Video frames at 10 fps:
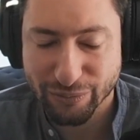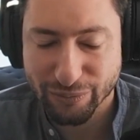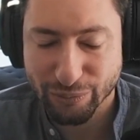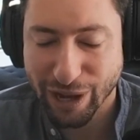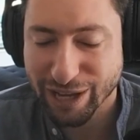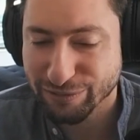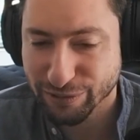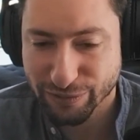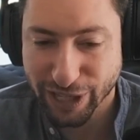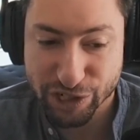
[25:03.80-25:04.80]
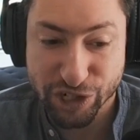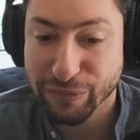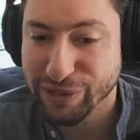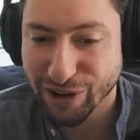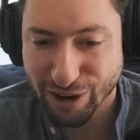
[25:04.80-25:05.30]
wave of like
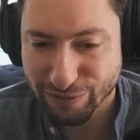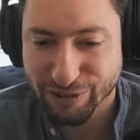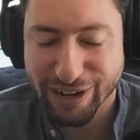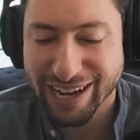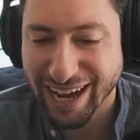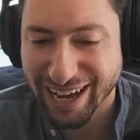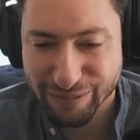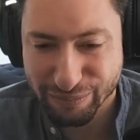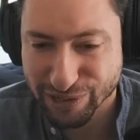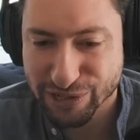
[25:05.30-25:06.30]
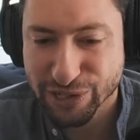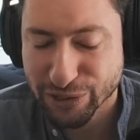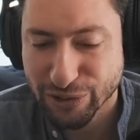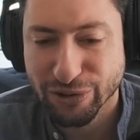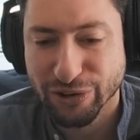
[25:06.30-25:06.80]
GDPR for AI pretty
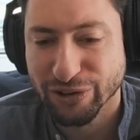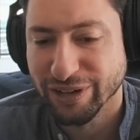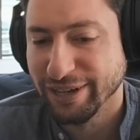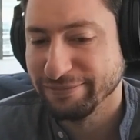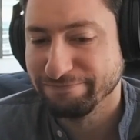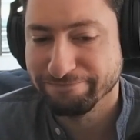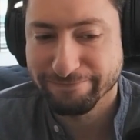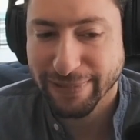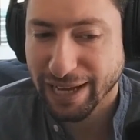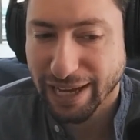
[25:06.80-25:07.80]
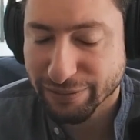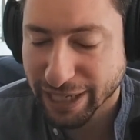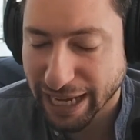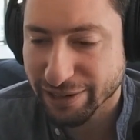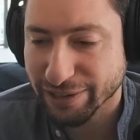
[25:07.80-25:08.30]
soon, or
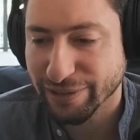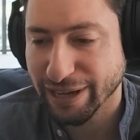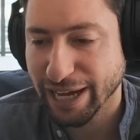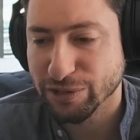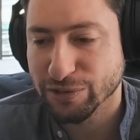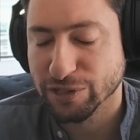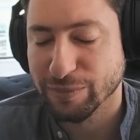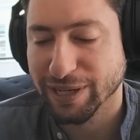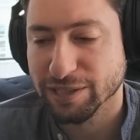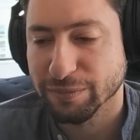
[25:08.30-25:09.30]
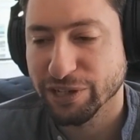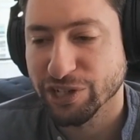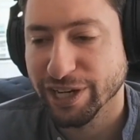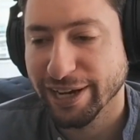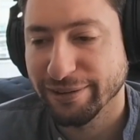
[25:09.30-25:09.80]
like how do you expect it to
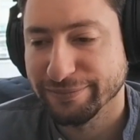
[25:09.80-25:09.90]
shake out?